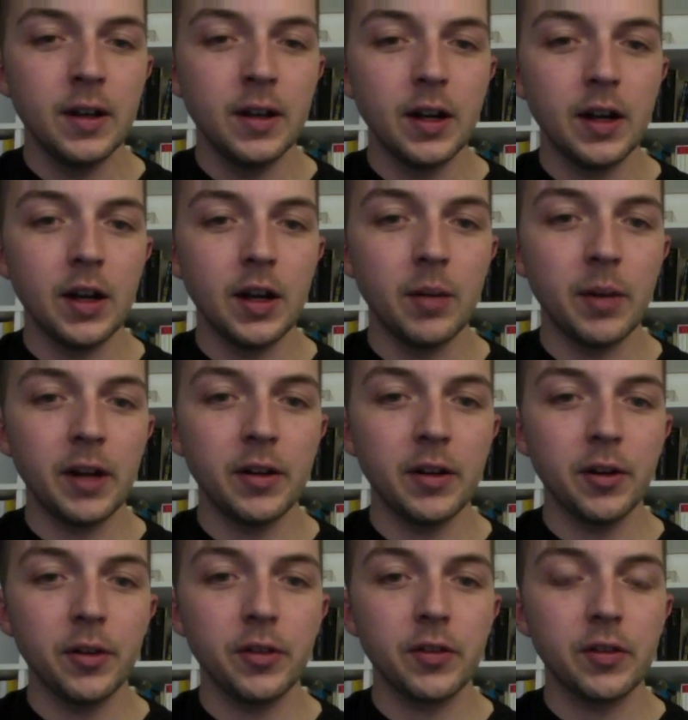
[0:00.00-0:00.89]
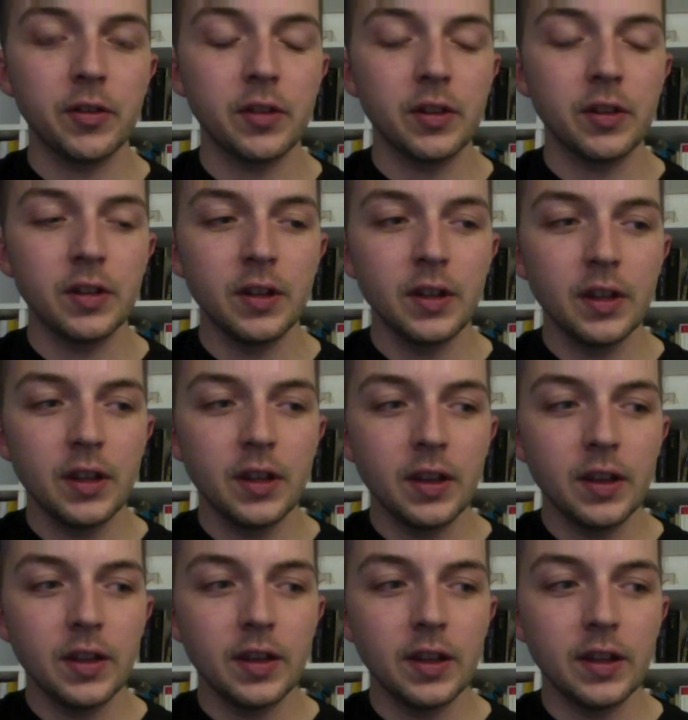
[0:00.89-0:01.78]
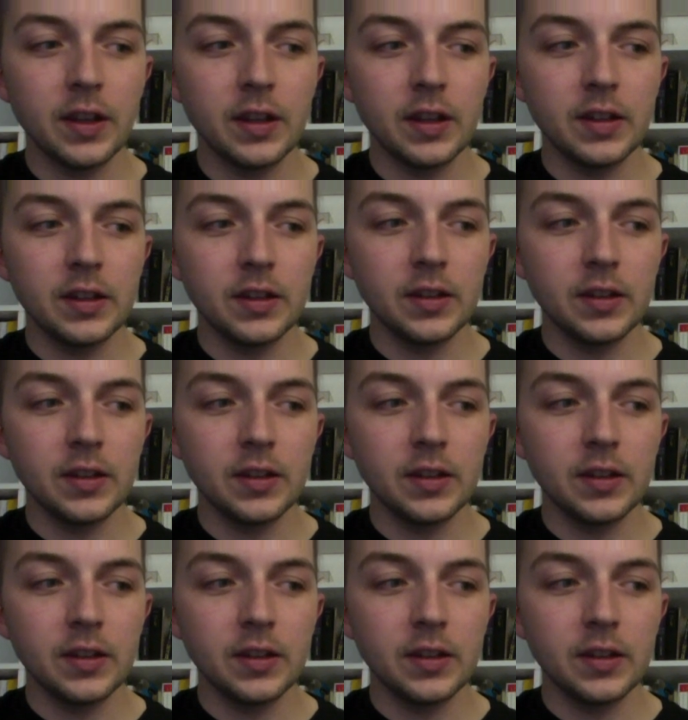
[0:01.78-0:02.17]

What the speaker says: I noticed that